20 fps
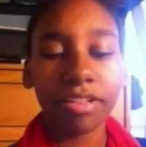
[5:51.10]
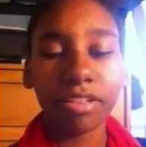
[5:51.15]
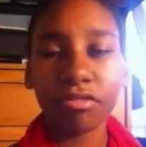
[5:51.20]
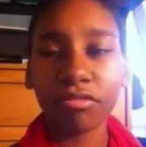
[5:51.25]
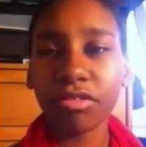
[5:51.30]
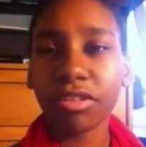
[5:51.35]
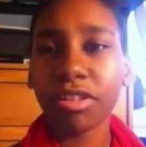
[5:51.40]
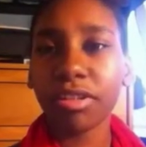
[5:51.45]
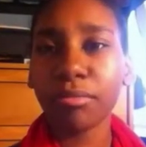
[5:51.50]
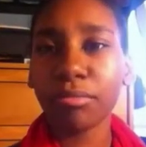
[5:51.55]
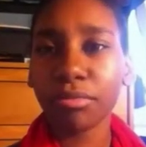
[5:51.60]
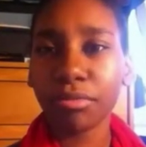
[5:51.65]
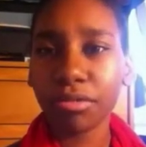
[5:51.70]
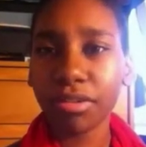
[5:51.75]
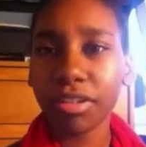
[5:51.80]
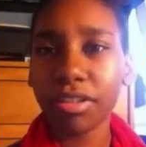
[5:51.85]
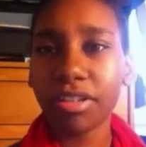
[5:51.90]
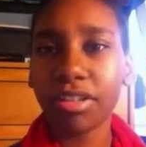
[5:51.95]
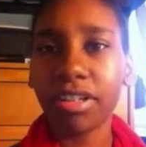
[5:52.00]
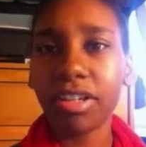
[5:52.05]
it's really
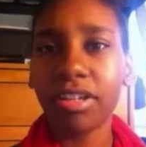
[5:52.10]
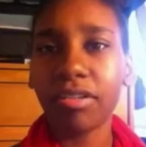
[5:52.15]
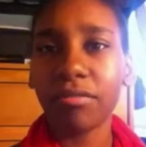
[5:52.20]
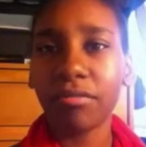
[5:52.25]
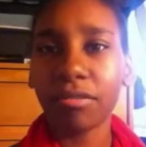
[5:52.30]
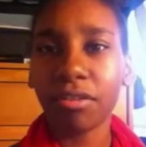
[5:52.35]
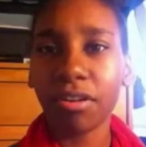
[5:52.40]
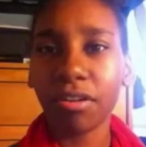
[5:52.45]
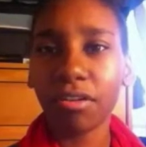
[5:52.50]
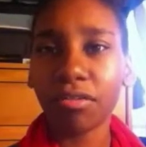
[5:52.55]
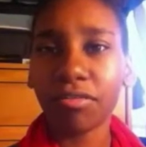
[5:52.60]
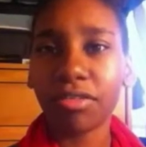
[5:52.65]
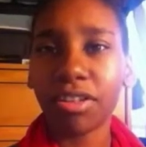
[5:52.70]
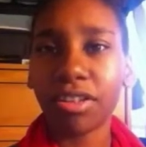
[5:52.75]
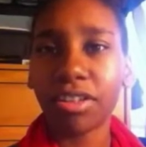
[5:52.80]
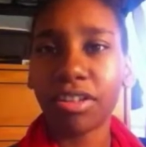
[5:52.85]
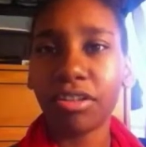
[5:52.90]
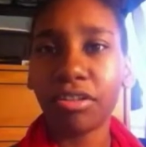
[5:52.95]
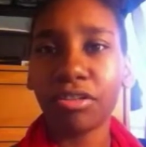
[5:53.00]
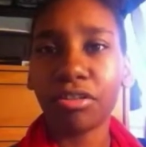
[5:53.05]
important to get involved
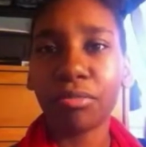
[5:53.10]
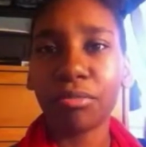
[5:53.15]
in your